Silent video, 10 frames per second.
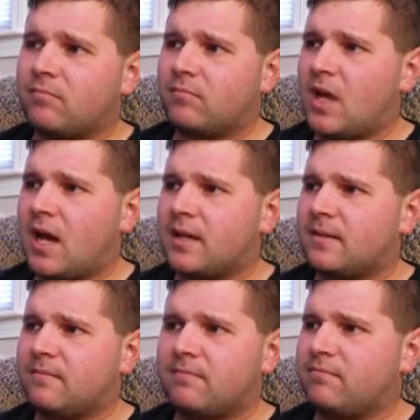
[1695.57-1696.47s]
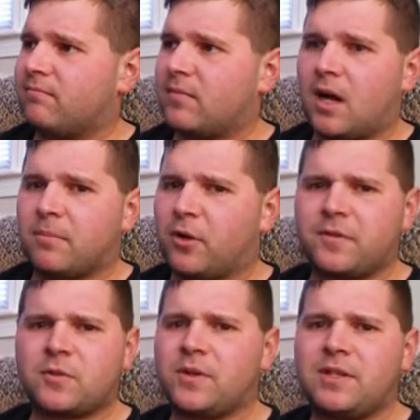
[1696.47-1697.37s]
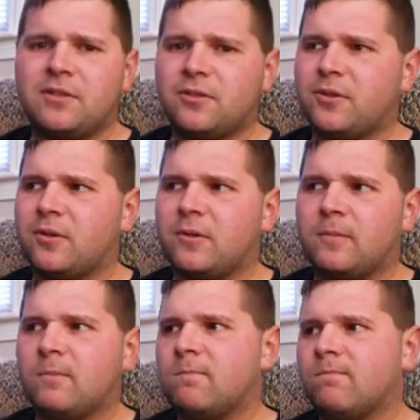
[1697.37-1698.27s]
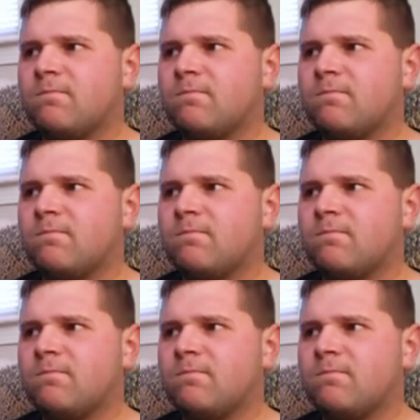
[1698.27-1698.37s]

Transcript: not a perfect one either.